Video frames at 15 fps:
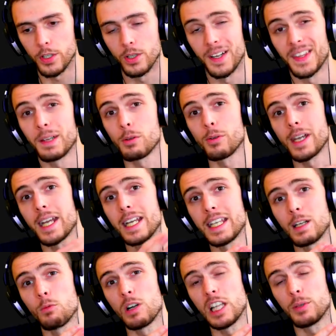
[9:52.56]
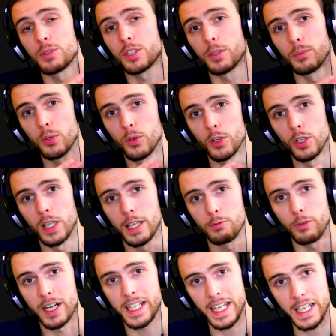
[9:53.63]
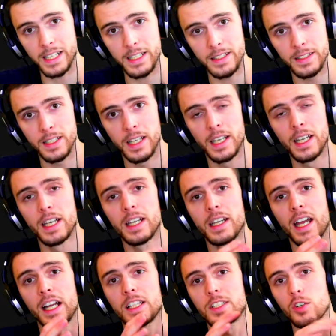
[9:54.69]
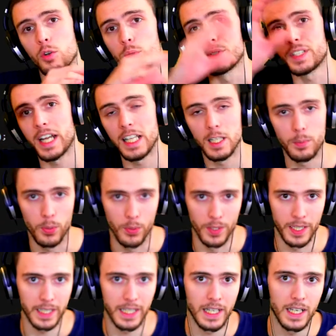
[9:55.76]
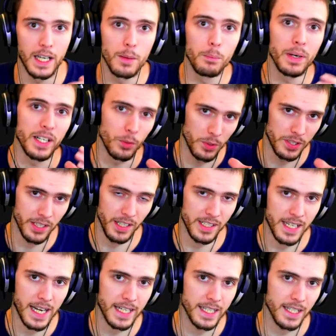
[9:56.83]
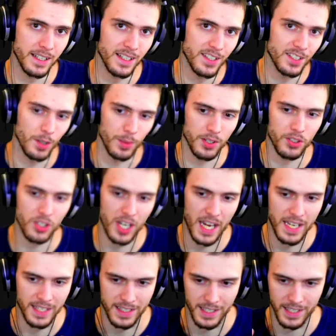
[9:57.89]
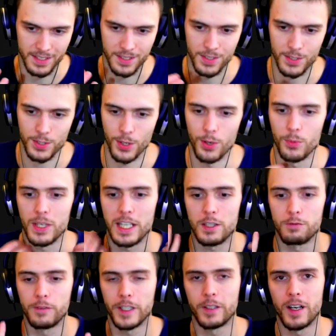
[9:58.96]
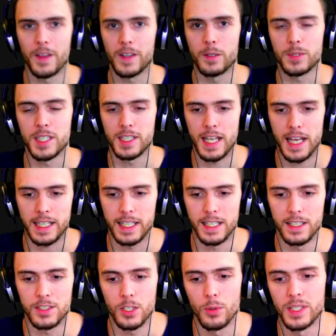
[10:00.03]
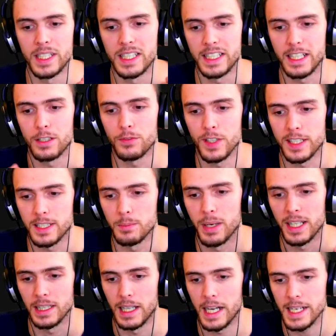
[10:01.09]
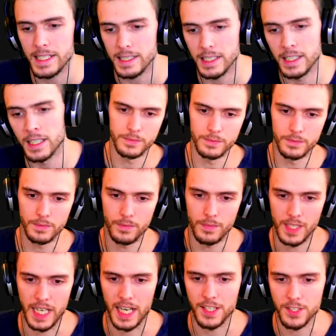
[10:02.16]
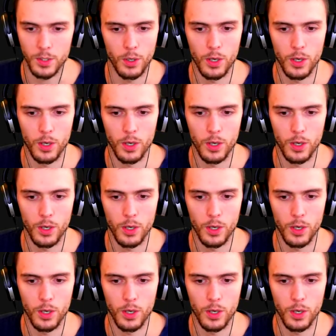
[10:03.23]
and then we were hitting it while it was corporeal and running at us. And so it was teleporting but it was still attacking, so it chased us. So we had to figure out that it was attacking so it didn't get affected by light. Yeah, so it